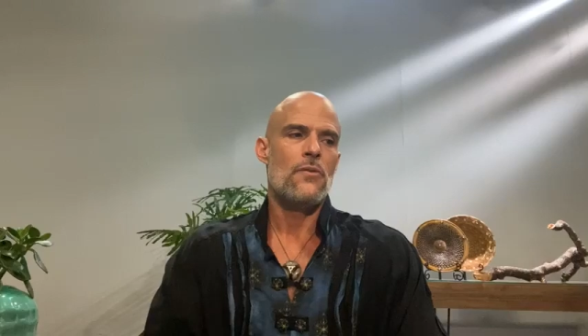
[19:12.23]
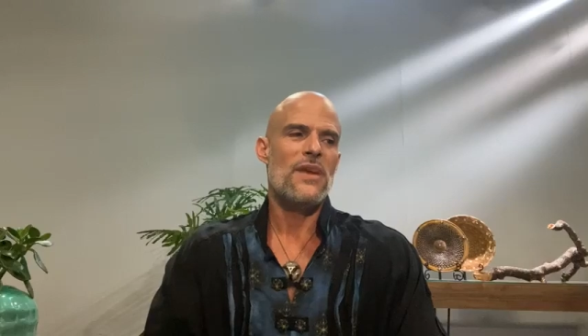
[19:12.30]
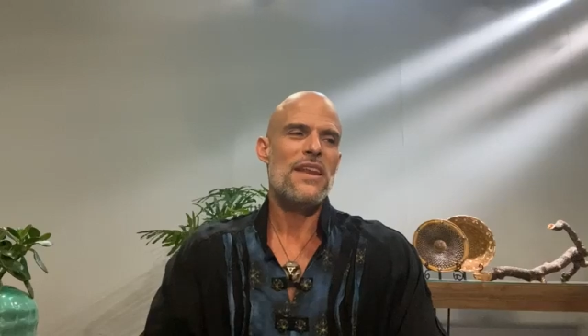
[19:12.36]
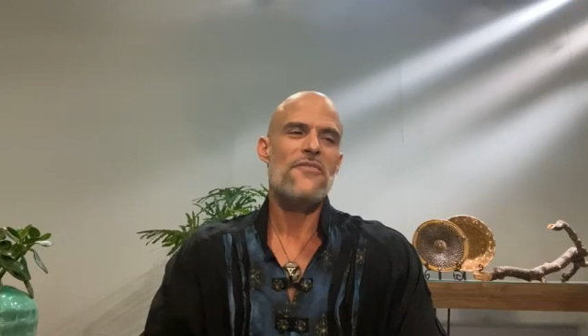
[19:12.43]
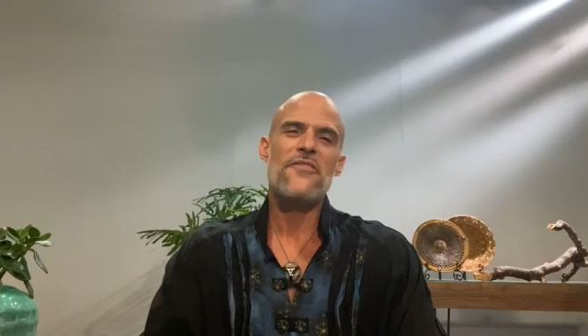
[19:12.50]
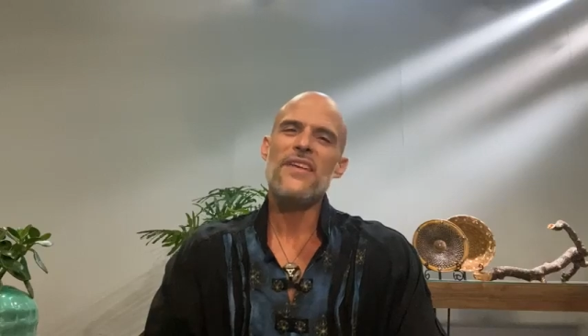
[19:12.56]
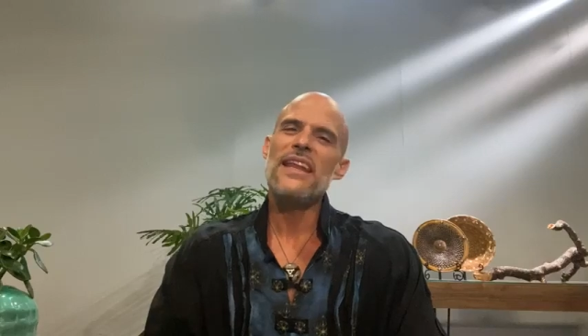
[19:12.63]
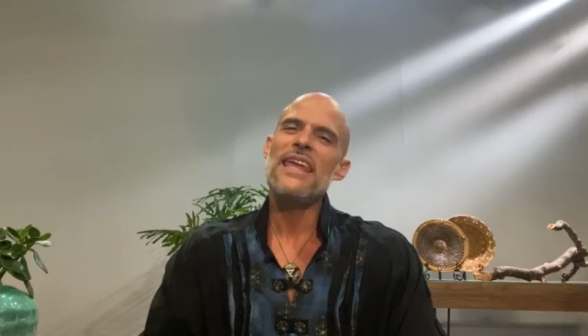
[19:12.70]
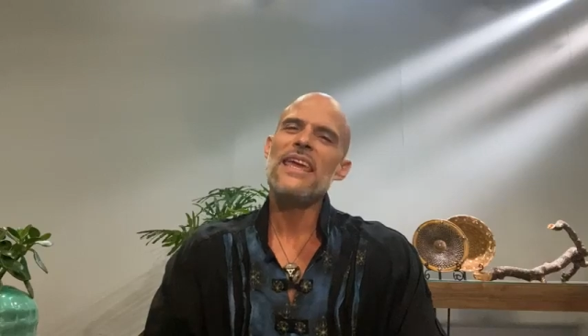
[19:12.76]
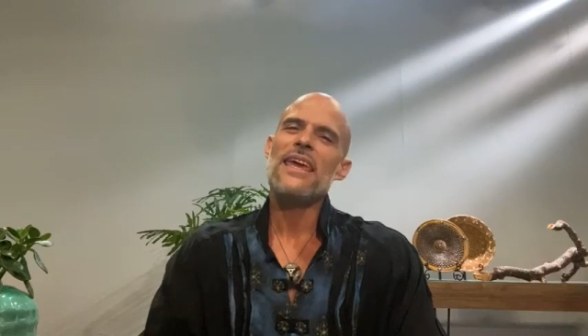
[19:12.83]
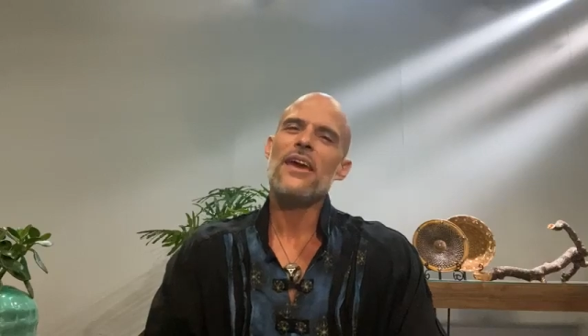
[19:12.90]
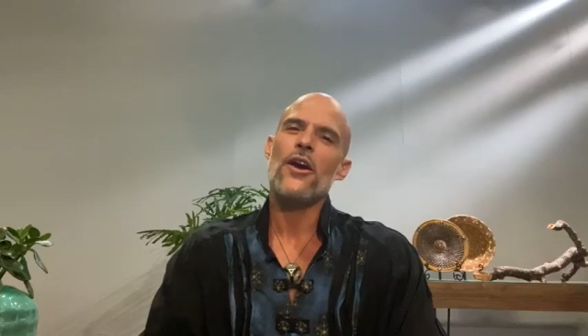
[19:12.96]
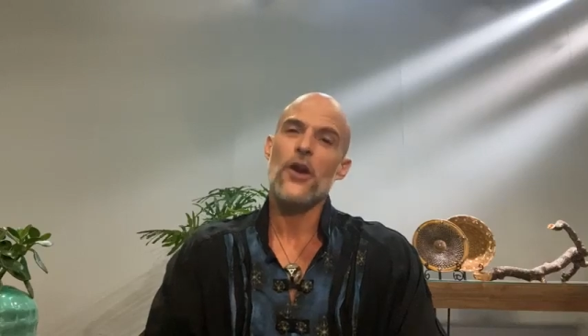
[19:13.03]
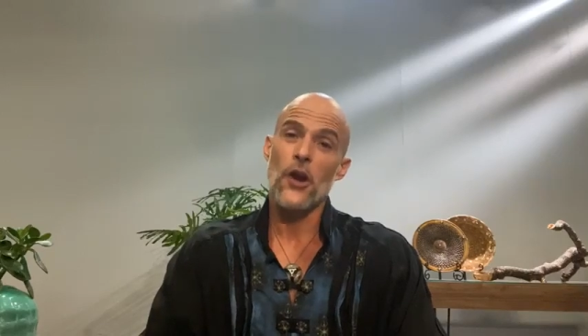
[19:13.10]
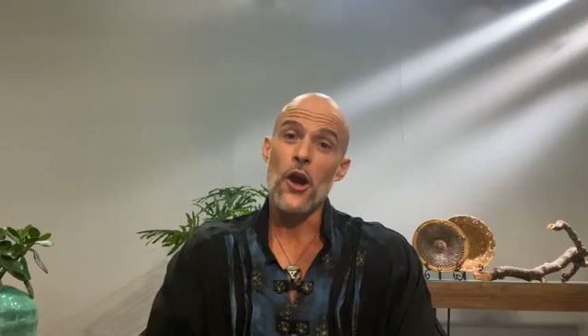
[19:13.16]
really
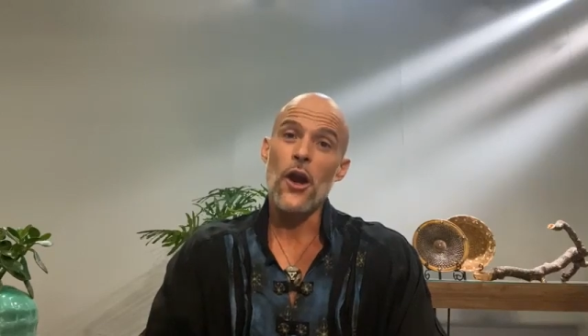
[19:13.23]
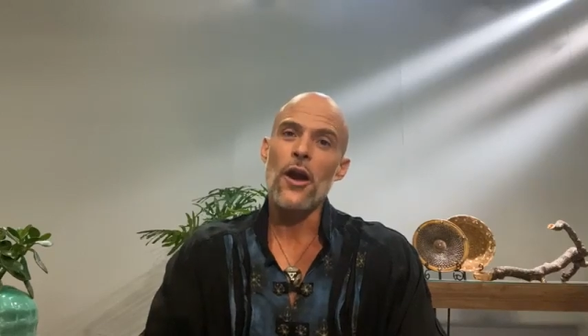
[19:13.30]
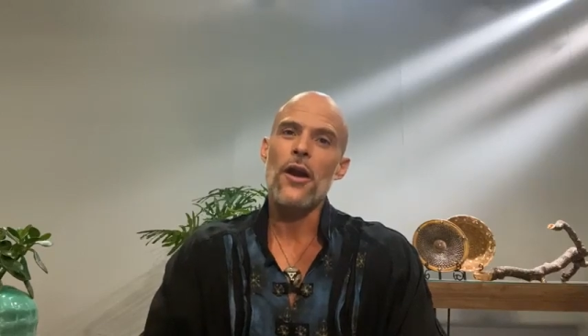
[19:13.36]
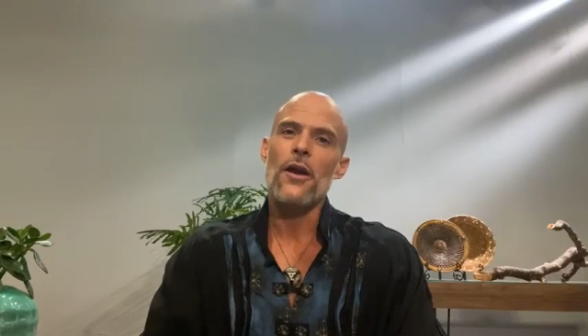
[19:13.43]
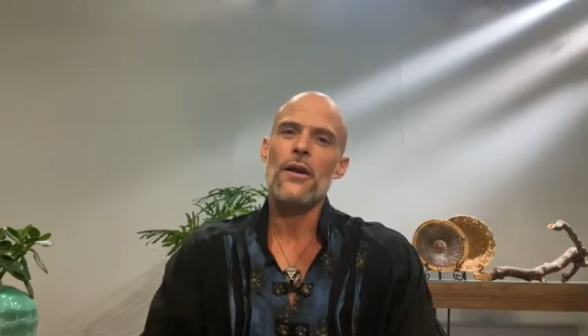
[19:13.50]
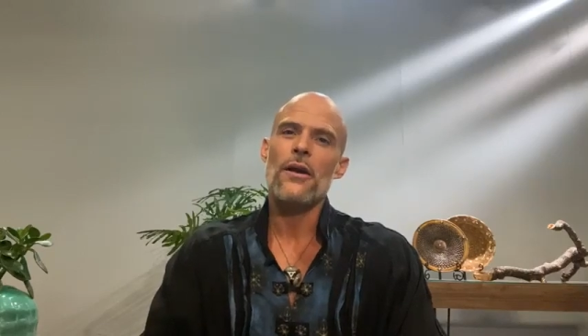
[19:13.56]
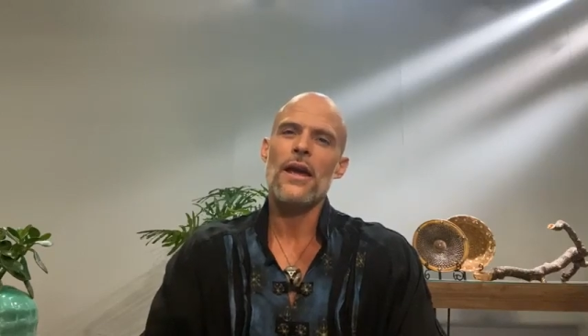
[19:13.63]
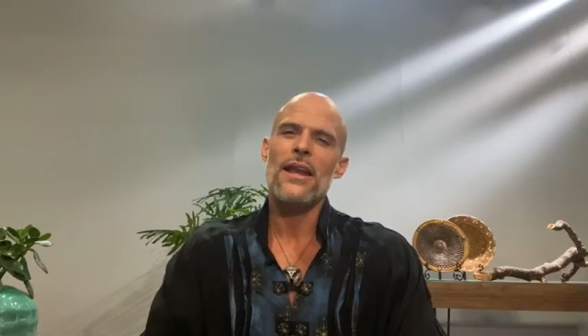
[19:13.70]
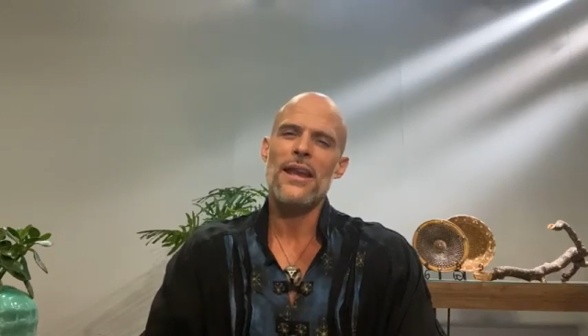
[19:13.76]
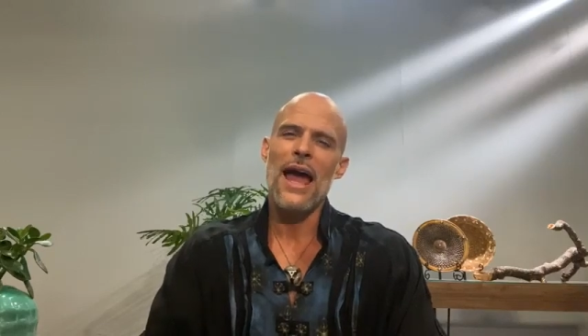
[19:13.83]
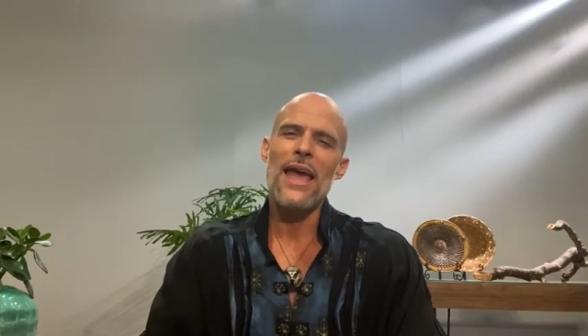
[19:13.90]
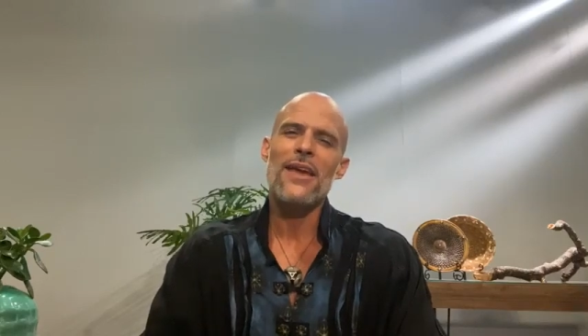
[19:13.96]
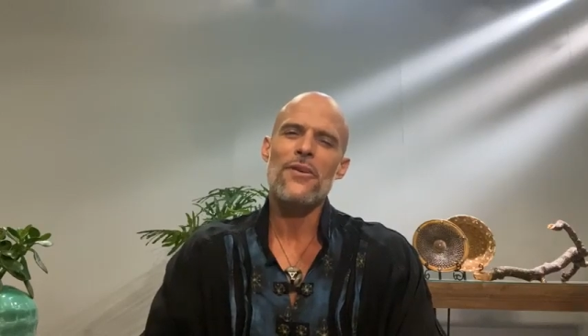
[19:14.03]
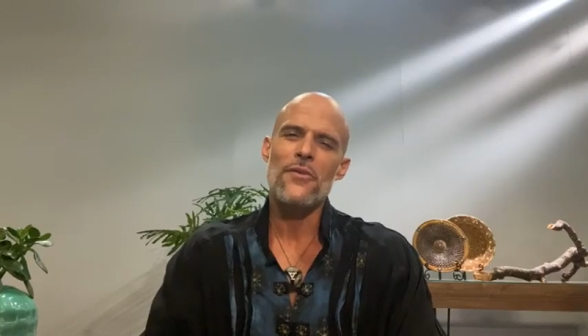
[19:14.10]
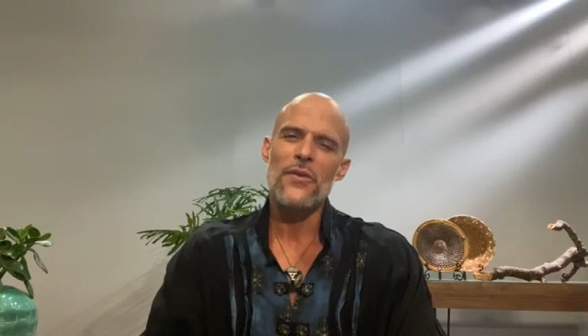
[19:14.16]
feeling her, and
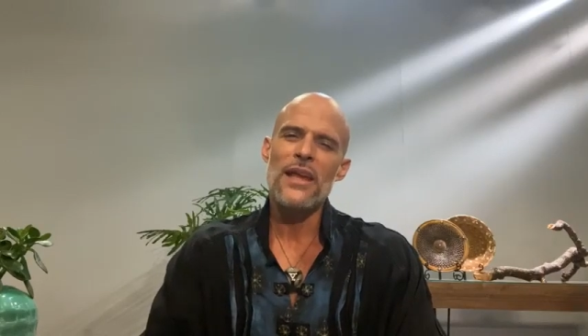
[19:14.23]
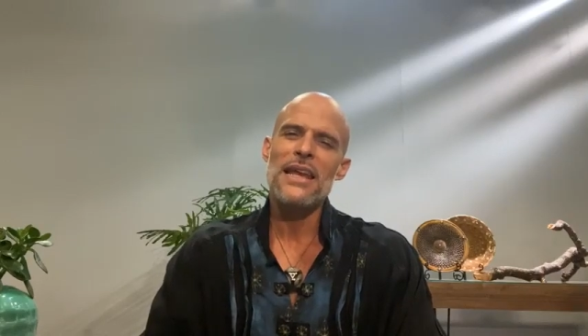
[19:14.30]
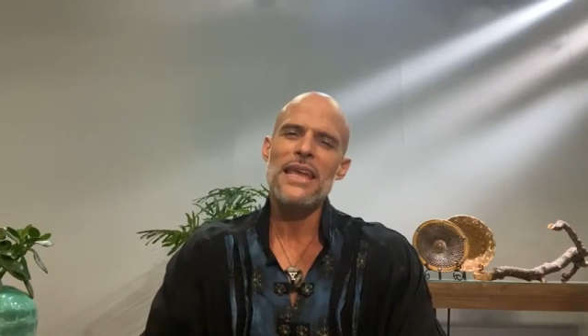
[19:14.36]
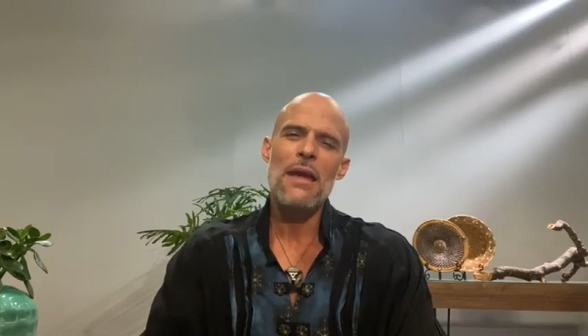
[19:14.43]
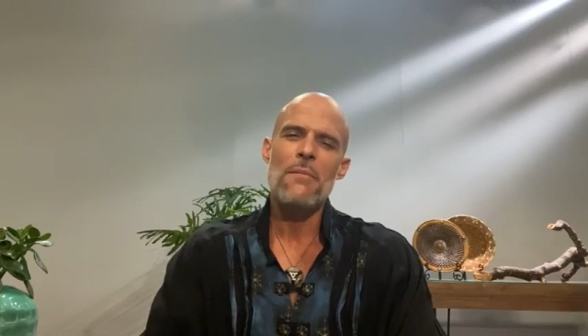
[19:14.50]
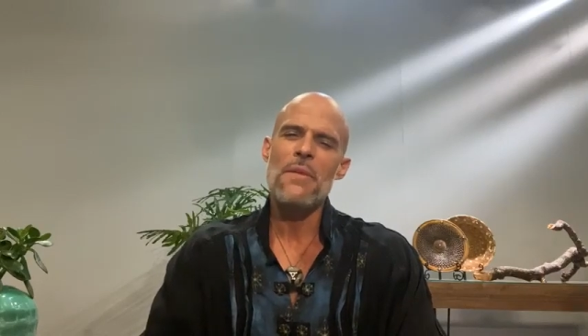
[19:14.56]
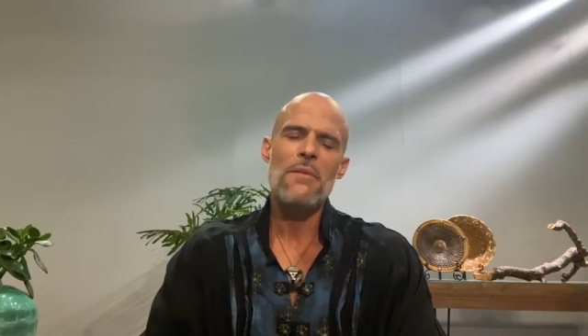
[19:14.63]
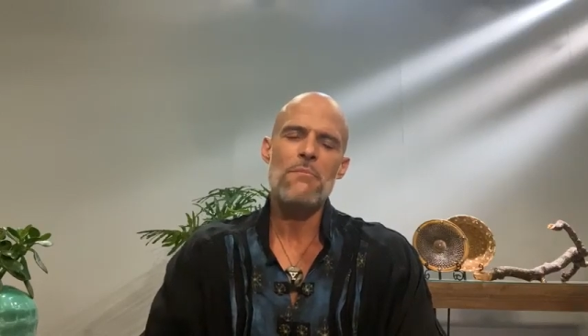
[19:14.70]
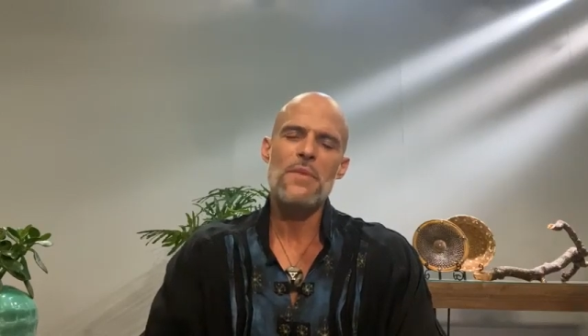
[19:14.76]
like really